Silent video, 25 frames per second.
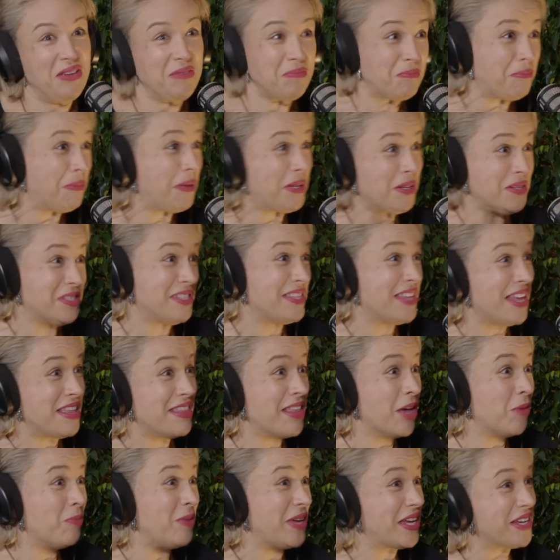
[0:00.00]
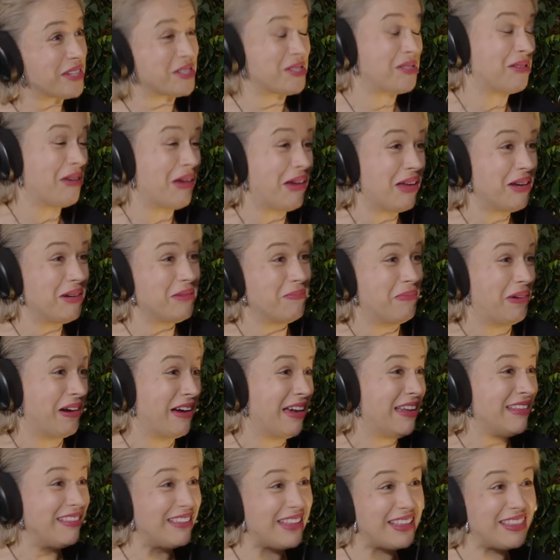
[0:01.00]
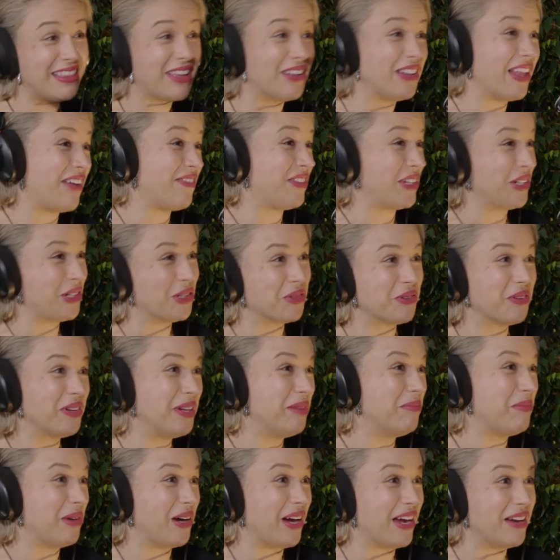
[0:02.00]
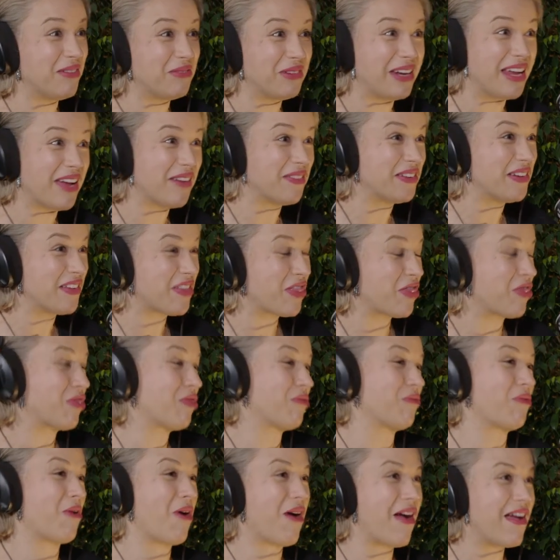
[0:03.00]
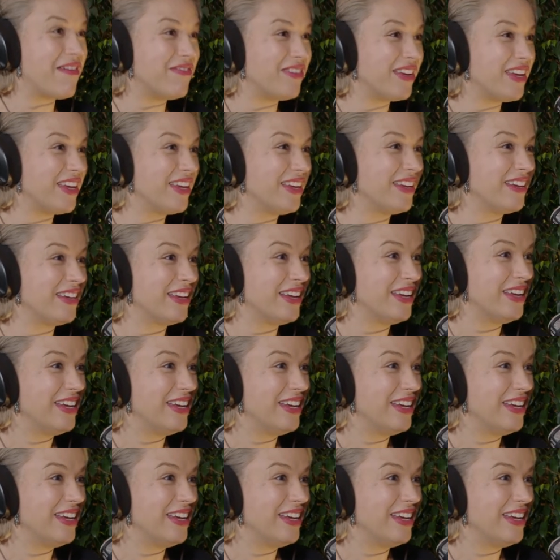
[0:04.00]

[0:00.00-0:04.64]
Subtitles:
Because then they'll be excited by it and then they'll have a career by it and we have a thriving